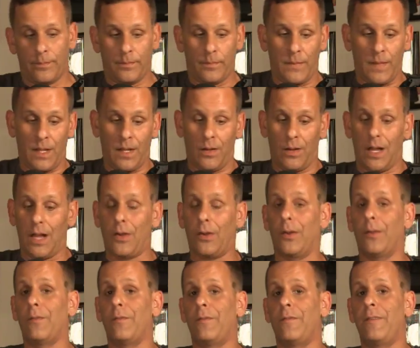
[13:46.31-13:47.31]
Now,
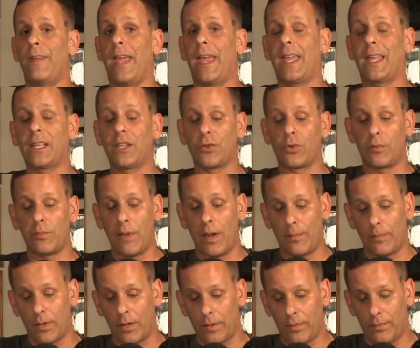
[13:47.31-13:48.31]
I vaguely
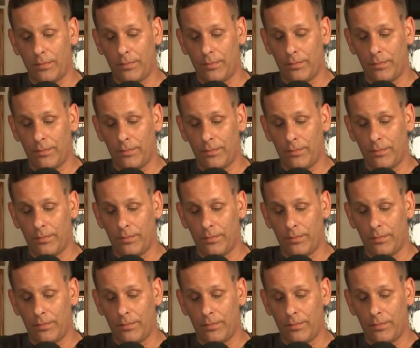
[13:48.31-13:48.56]
remember